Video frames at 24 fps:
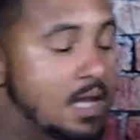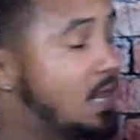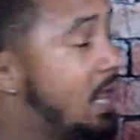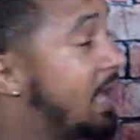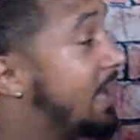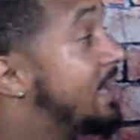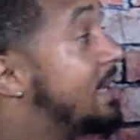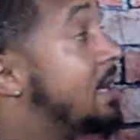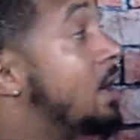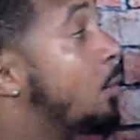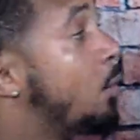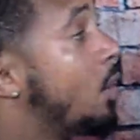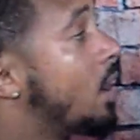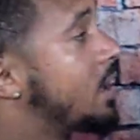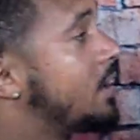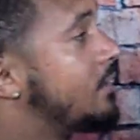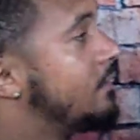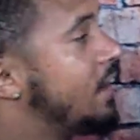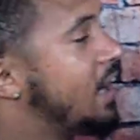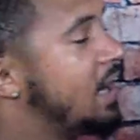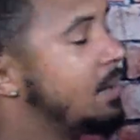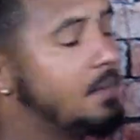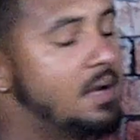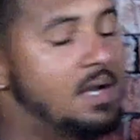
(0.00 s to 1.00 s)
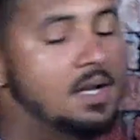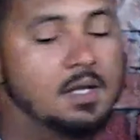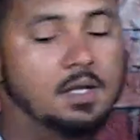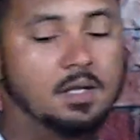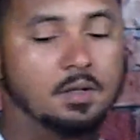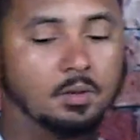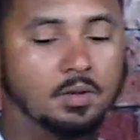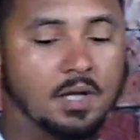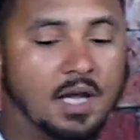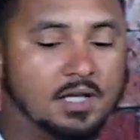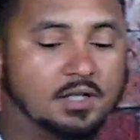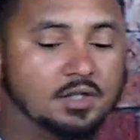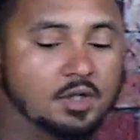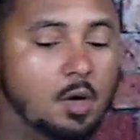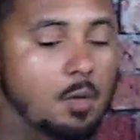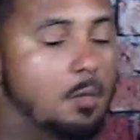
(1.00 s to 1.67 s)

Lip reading: like in the work environment? That's